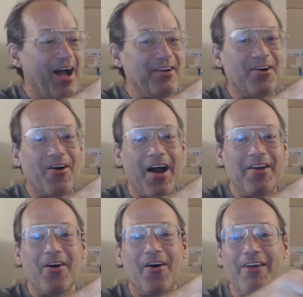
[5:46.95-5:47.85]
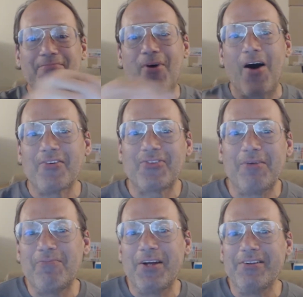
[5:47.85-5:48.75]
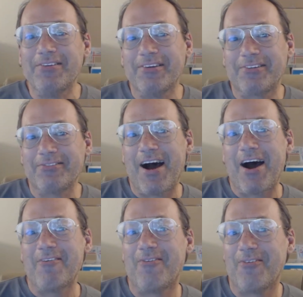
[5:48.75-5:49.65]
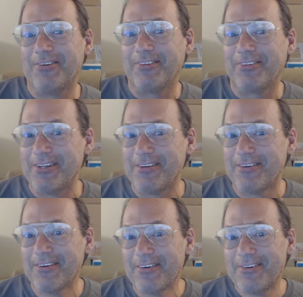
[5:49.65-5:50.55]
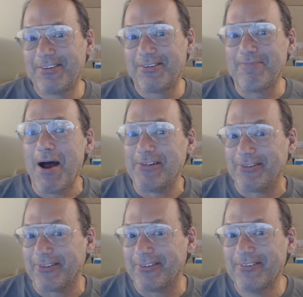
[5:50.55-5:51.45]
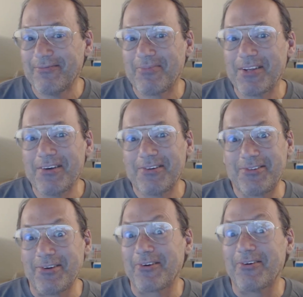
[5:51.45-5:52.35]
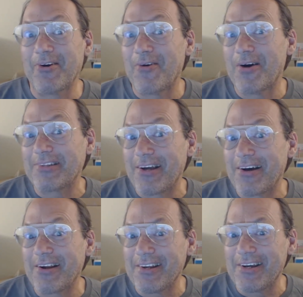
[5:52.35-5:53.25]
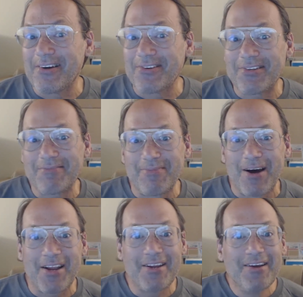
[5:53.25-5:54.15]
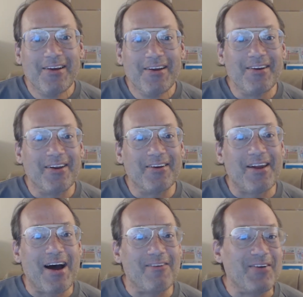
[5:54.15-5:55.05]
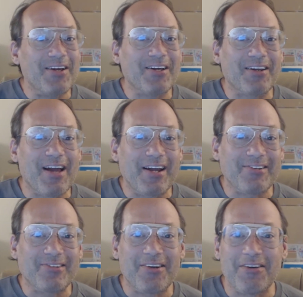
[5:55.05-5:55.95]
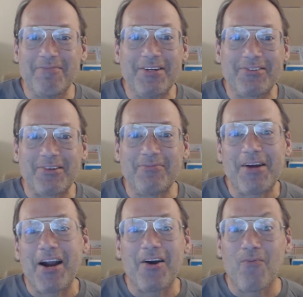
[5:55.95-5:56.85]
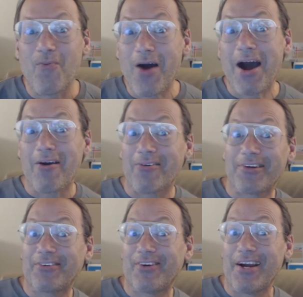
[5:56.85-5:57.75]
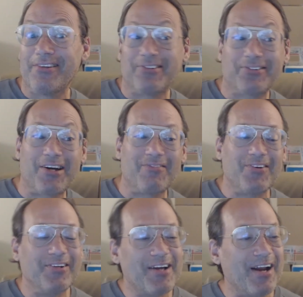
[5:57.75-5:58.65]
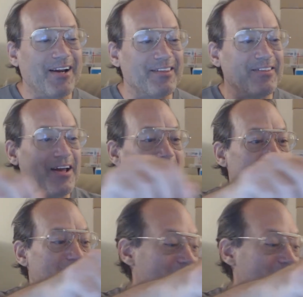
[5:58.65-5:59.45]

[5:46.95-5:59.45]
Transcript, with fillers: I know, I know I bought something that's not really special. Still don't know what the hell it is, but not feeling like it's going to be some kind of, wow, look at what I discovered kind of thing.